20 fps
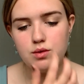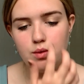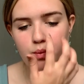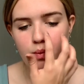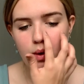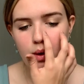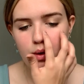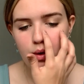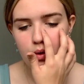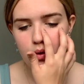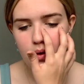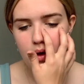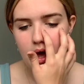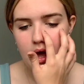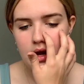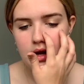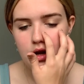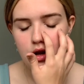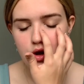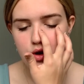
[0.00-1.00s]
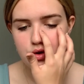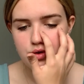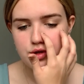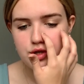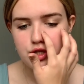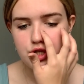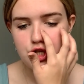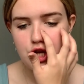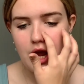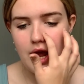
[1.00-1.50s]
will a
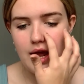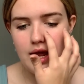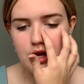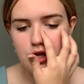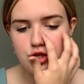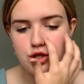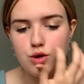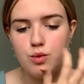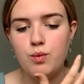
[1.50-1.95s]
nose change